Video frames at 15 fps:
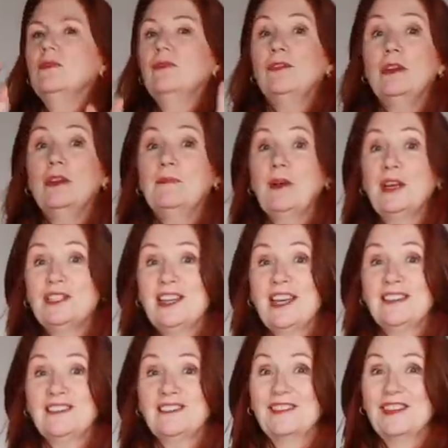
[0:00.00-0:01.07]
you followed my
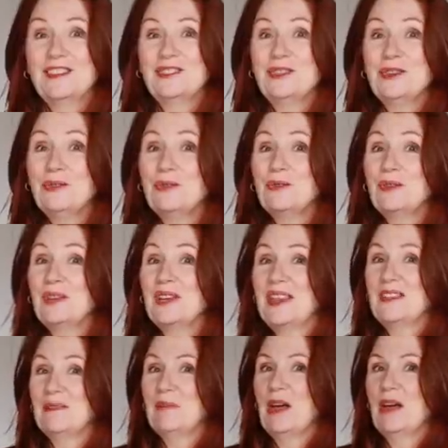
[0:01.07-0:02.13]
channel at all
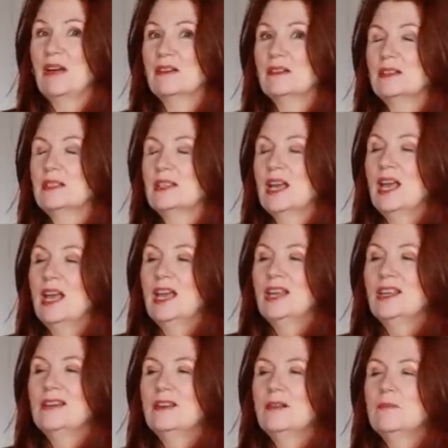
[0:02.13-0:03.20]
in the past,
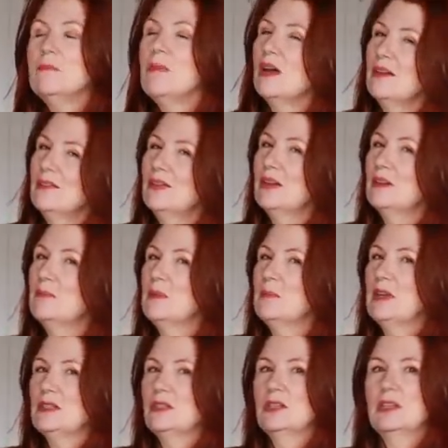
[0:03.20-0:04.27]
you might have heard me
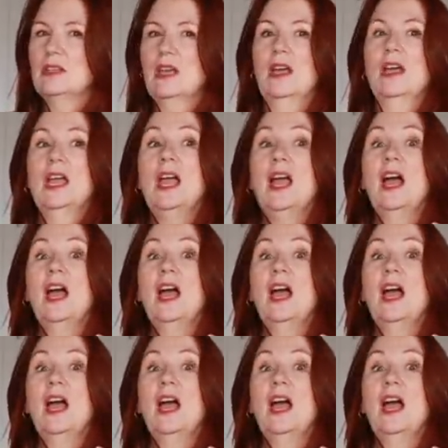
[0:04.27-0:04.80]
mention that I